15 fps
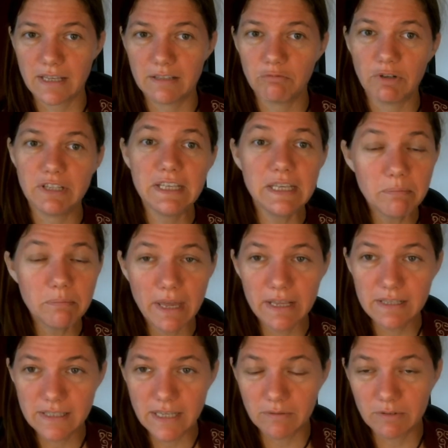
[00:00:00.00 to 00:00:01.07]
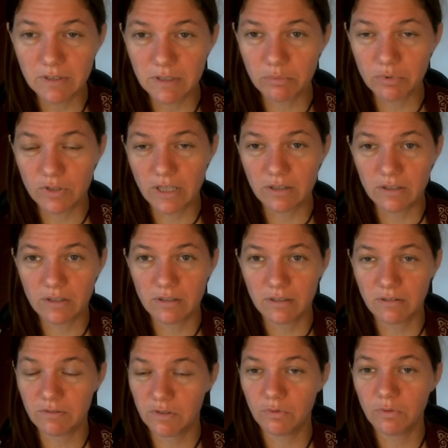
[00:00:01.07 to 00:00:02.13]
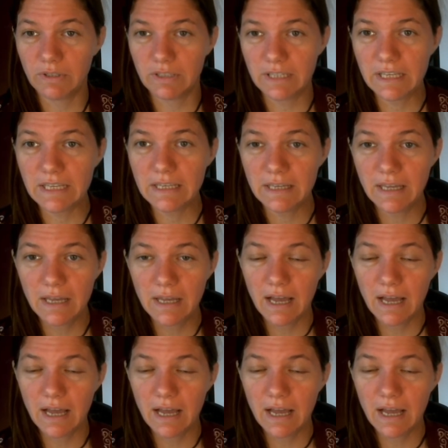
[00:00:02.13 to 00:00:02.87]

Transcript: And when he pays 70%, so when he